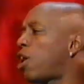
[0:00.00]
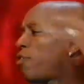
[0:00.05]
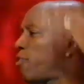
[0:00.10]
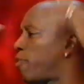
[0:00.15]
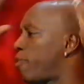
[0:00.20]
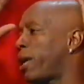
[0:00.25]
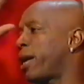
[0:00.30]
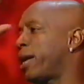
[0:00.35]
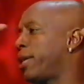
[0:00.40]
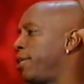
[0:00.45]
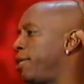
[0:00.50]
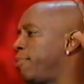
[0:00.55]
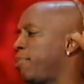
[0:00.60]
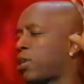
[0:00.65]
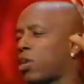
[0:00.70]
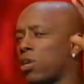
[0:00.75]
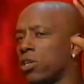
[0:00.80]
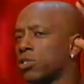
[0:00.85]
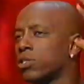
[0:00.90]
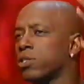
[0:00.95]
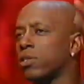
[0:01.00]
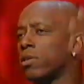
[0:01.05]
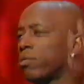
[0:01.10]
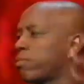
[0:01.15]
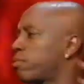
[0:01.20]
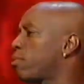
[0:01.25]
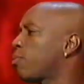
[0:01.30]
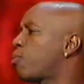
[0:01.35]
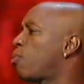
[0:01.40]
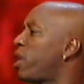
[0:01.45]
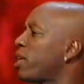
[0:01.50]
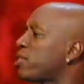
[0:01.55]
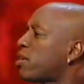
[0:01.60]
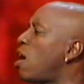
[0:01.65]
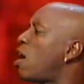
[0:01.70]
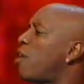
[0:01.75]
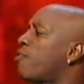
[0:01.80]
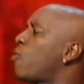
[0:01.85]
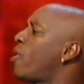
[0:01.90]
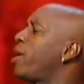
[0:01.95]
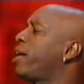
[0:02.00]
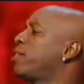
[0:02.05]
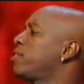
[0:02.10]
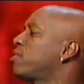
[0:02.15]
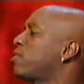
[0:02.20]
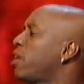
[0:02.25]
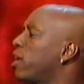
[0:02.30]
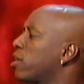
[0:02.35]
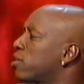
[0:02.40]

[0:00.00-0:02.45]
gone over my head because where's halfway in